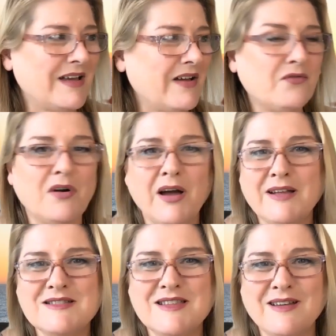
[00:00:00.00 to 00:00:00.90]
have
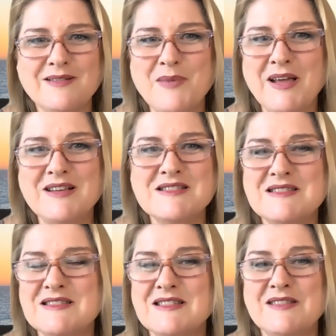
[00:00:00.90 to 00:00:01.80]
rides that make
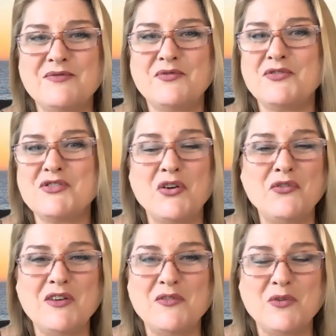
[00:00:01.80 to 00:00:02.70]
us so
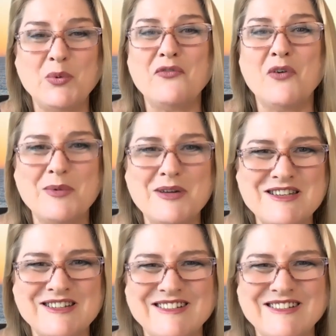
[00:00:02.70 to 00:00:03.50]
fearful we vomit.